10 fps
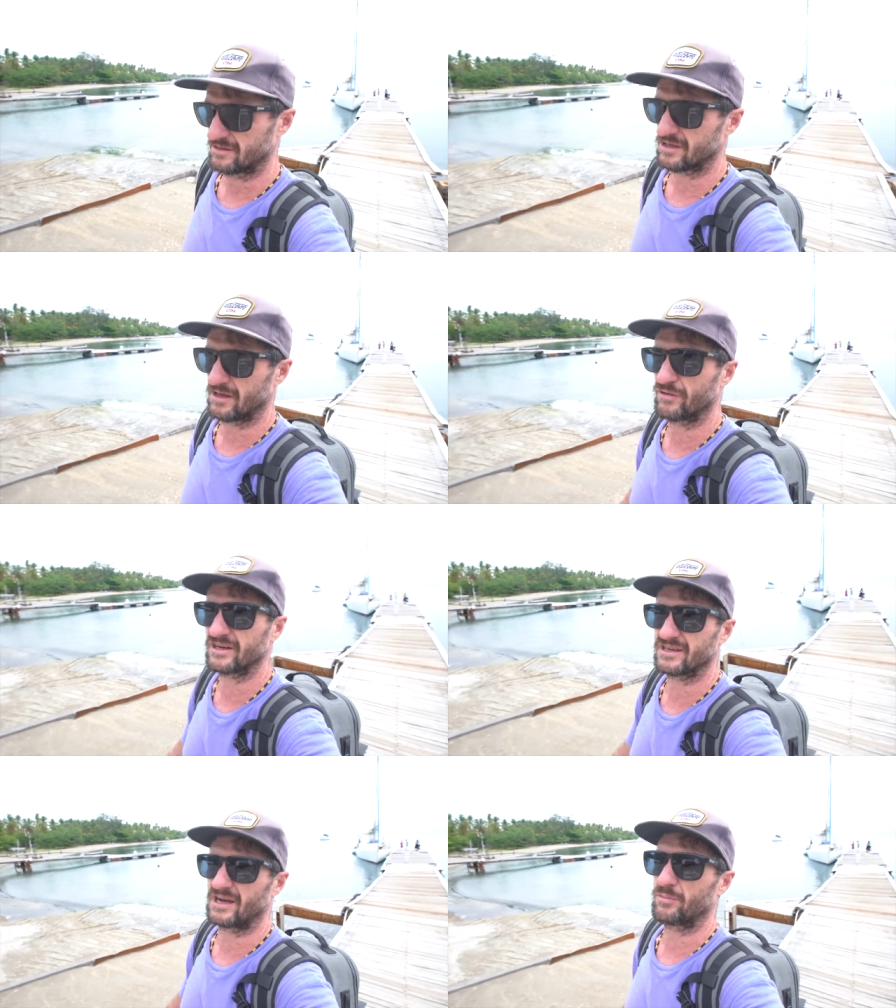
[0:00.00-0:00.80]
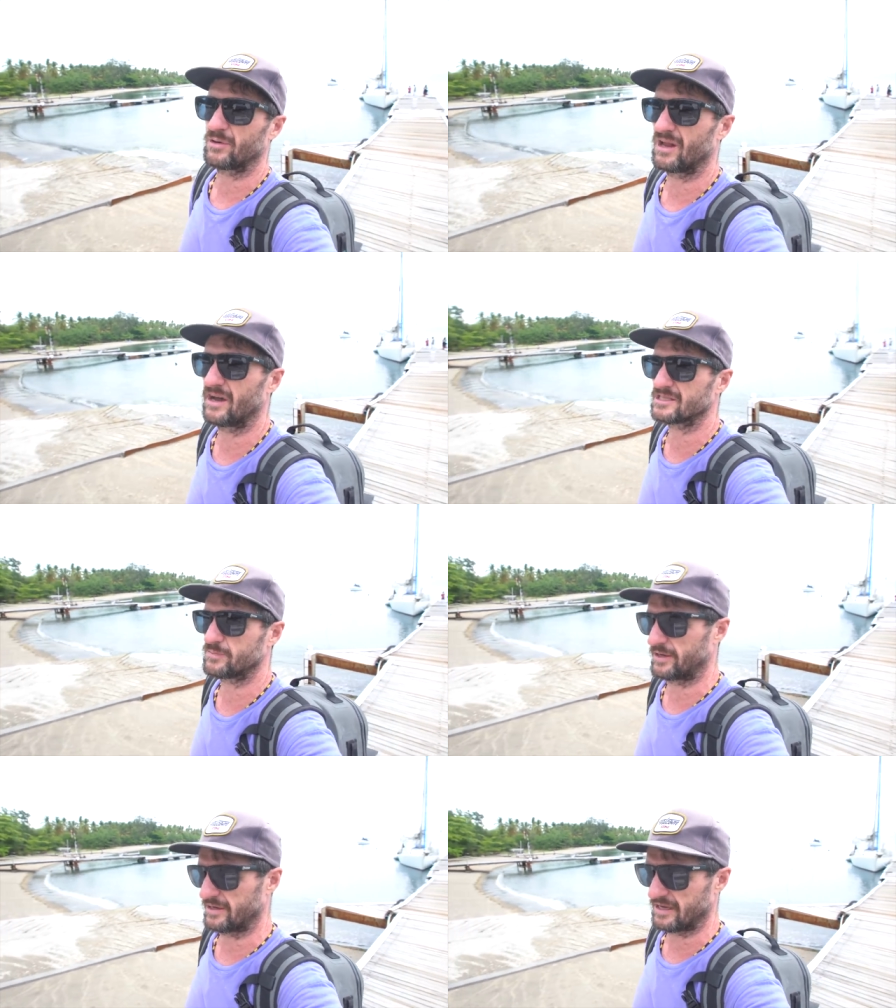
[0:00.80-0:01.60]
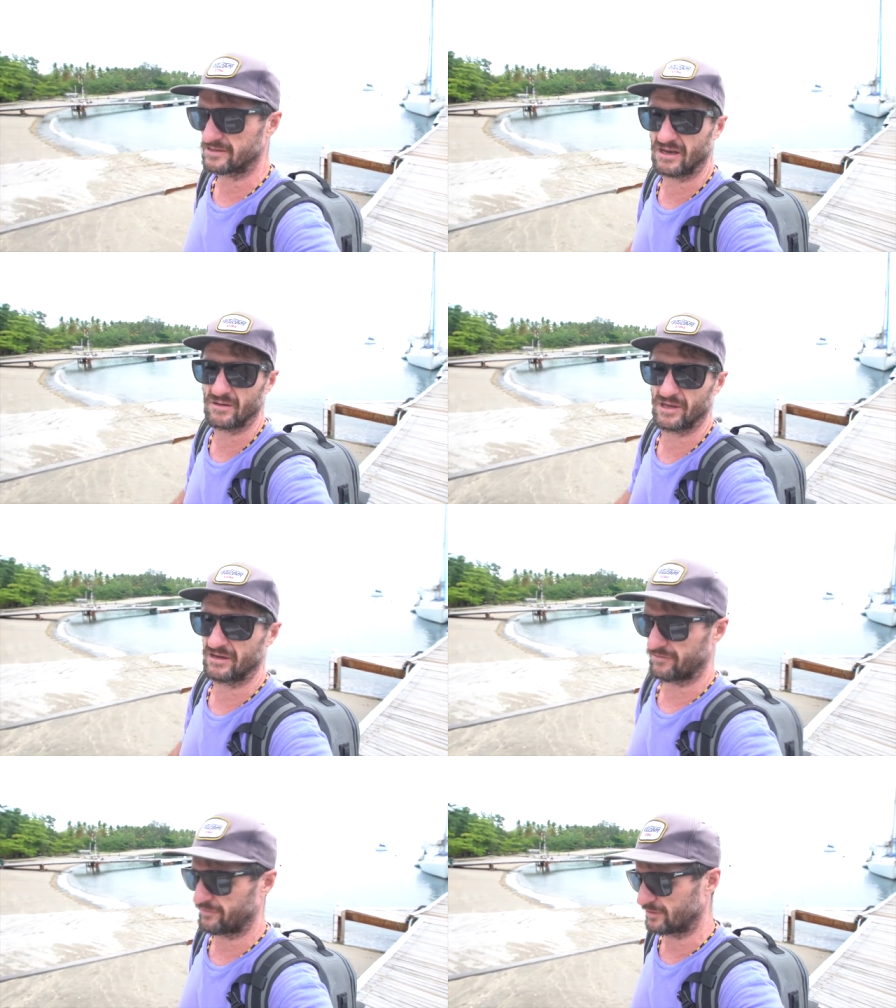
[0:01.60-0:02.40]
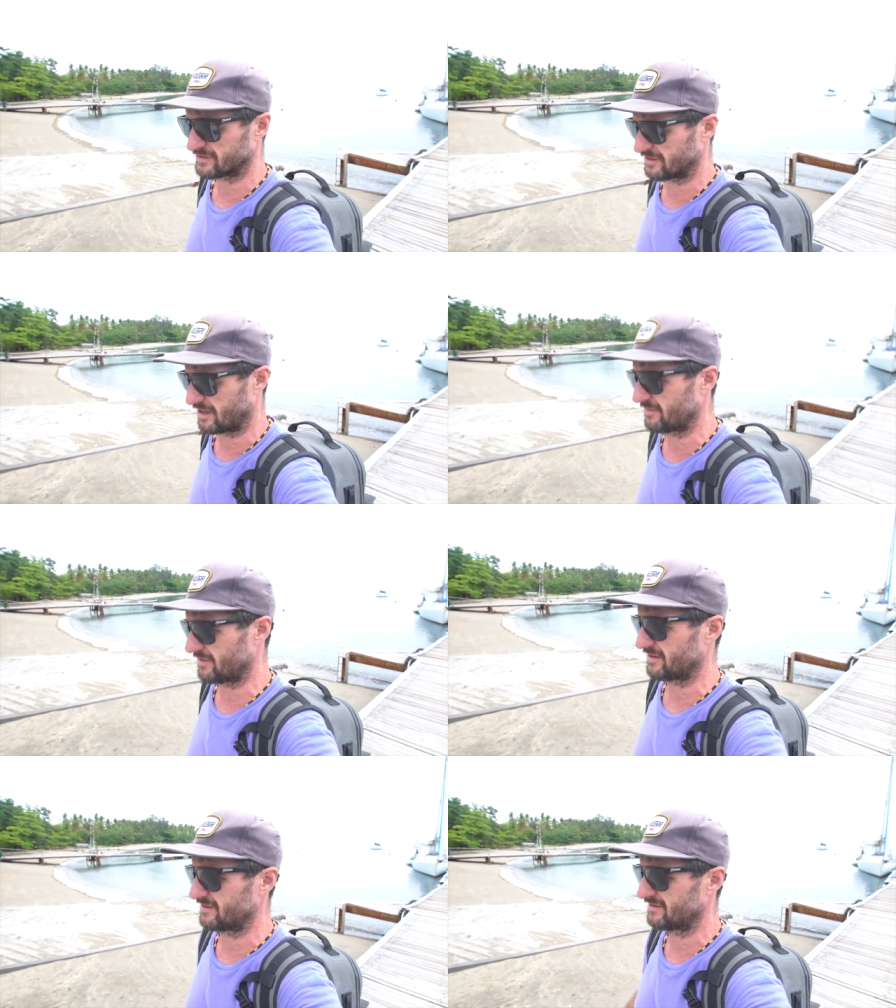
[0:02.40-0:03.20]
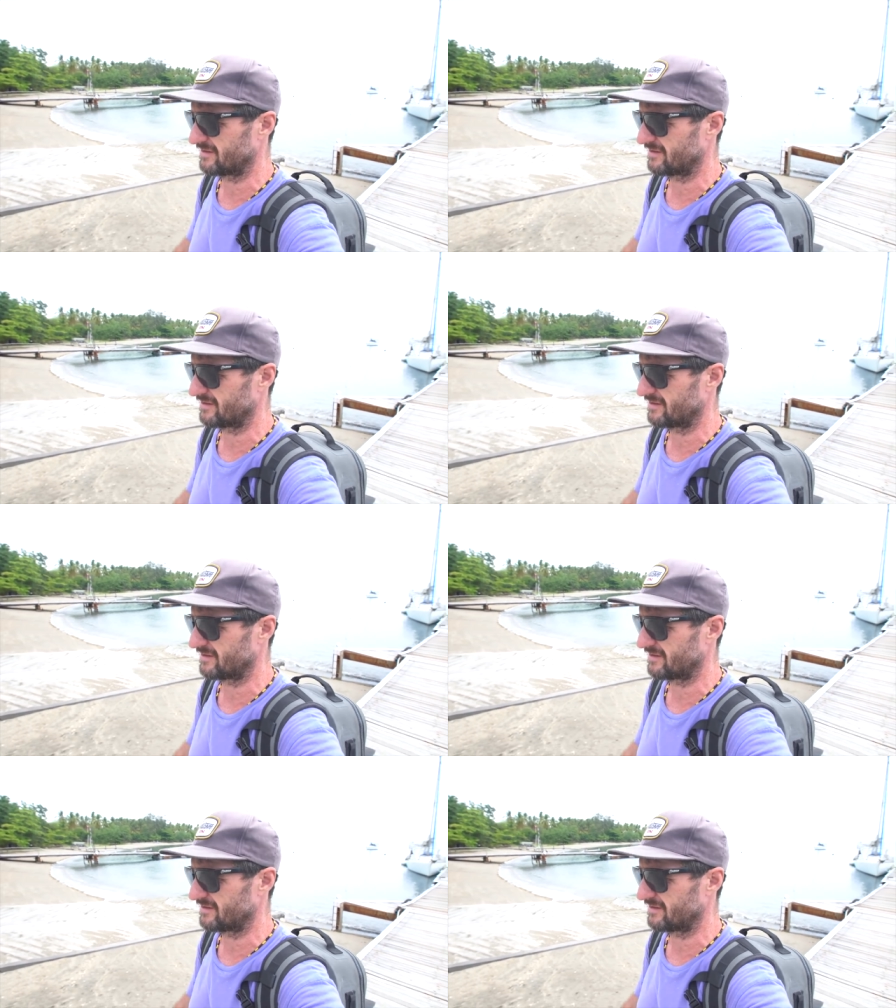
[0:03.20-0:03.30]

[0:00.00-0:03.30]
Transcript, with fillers: So they've rigged a couple of lights, but yeah, it's going to be a first time and